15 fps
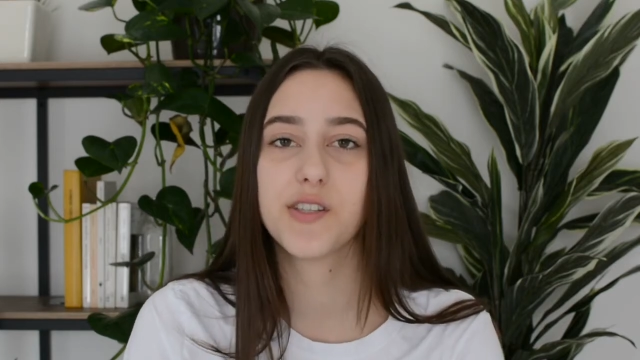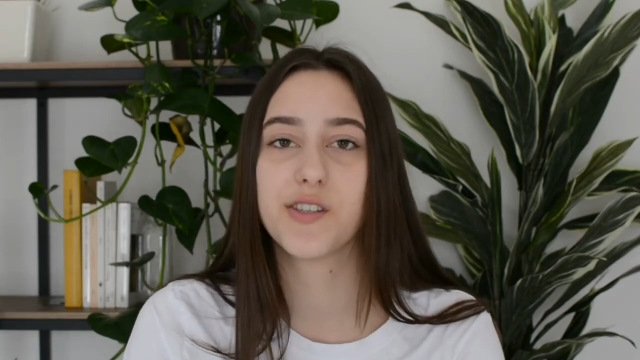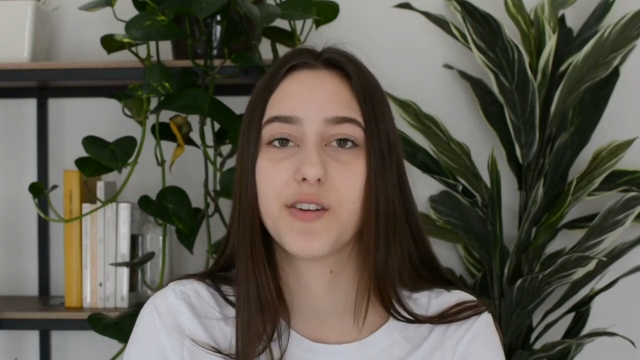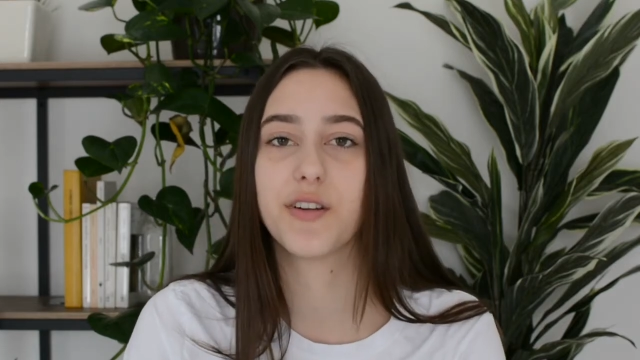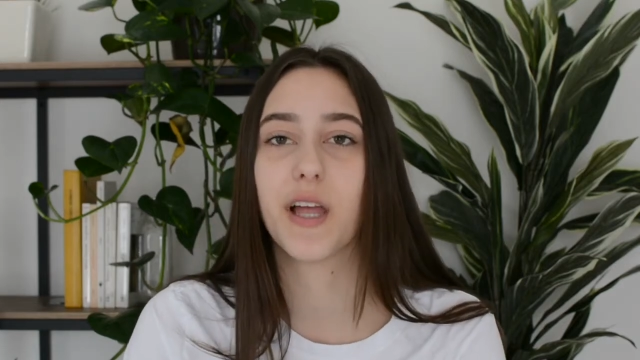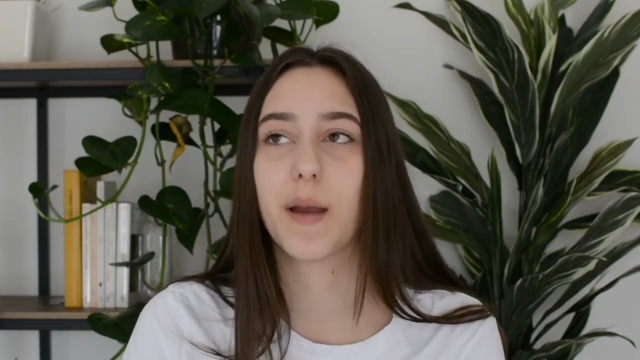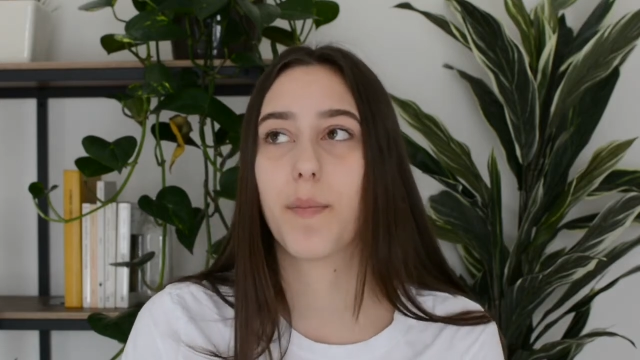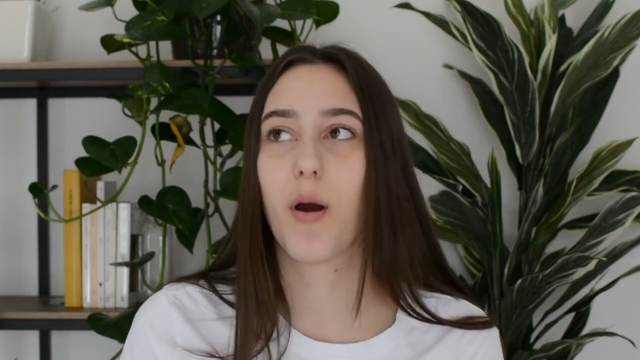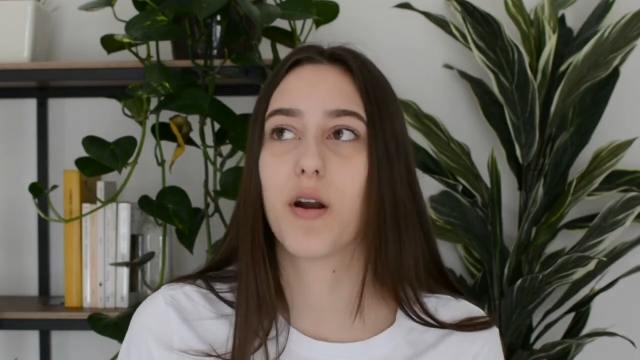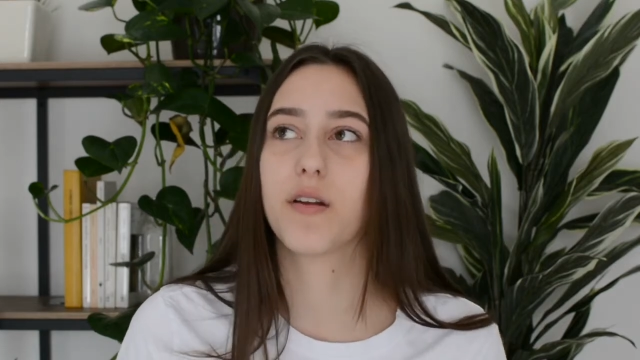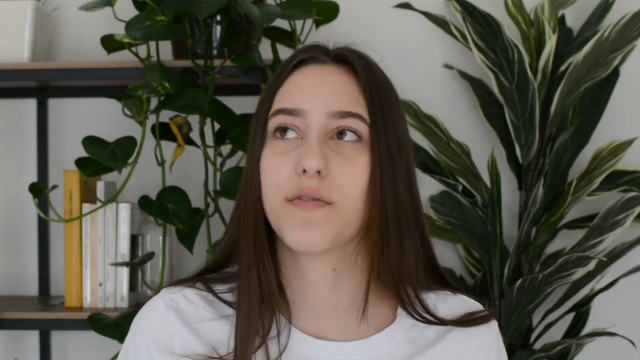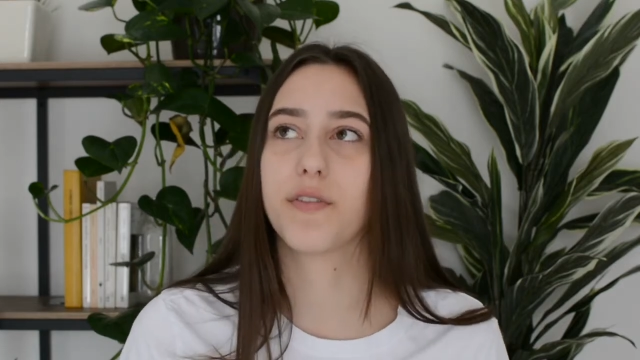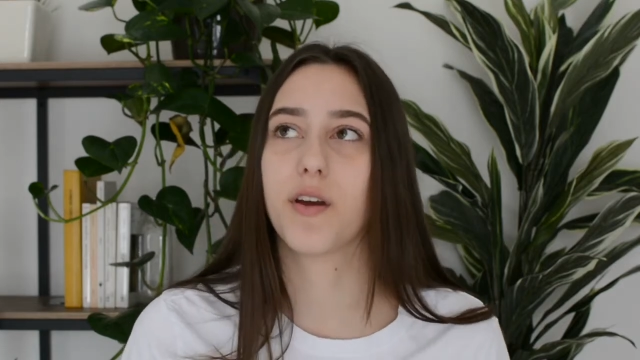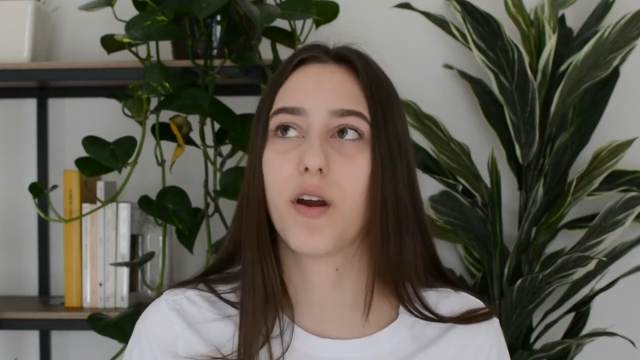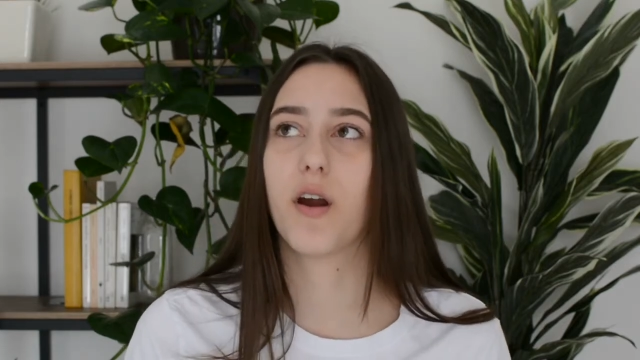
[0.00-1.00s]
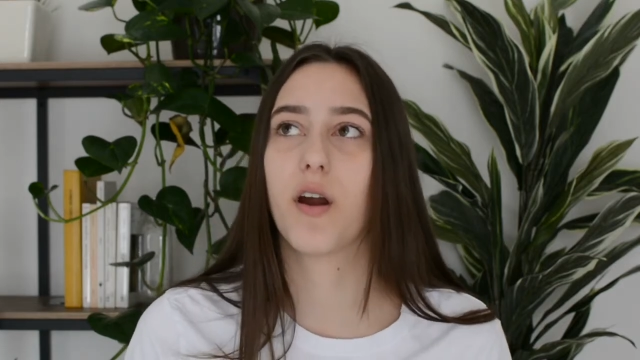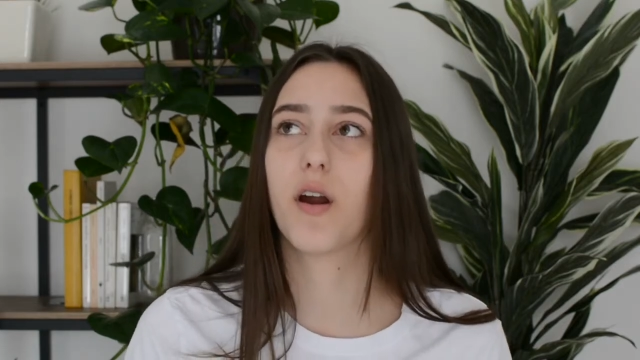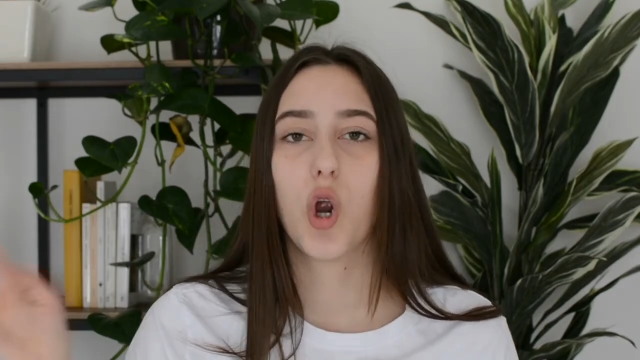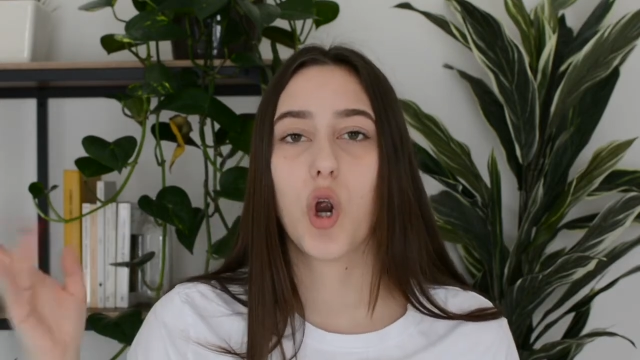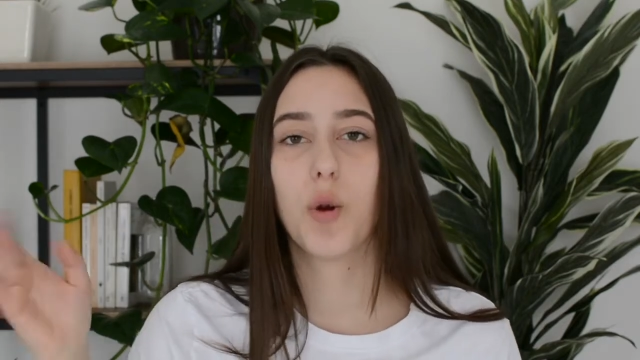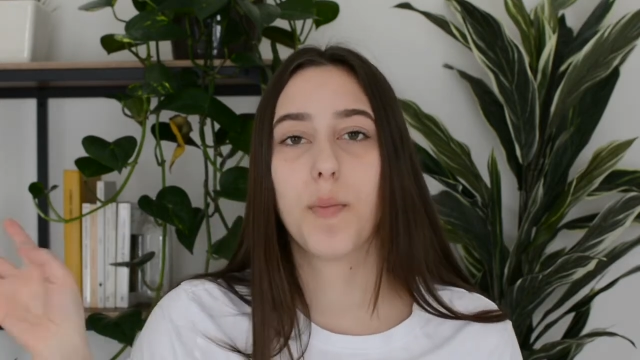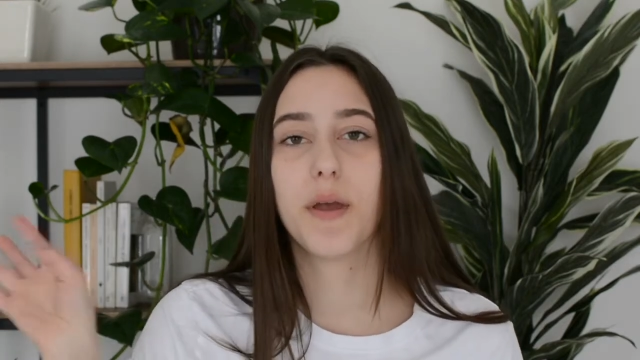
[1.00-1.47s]
They're like part of
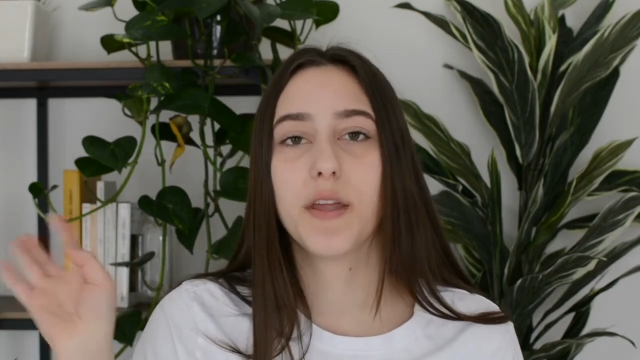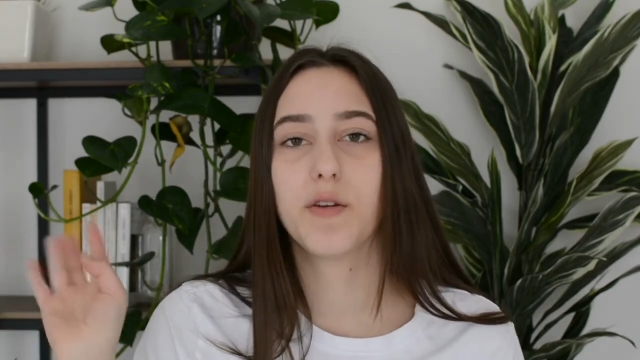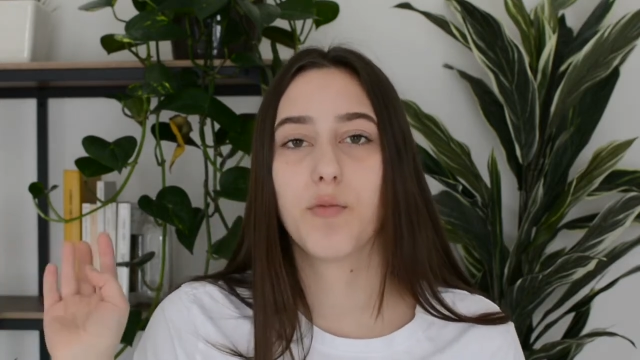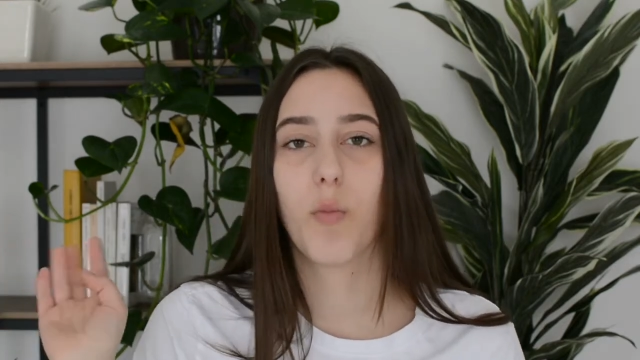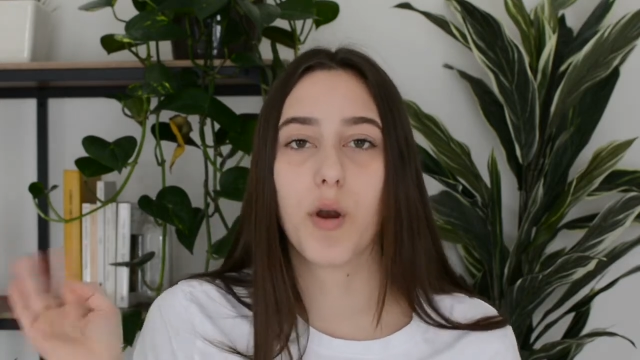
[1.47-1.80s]
their Urban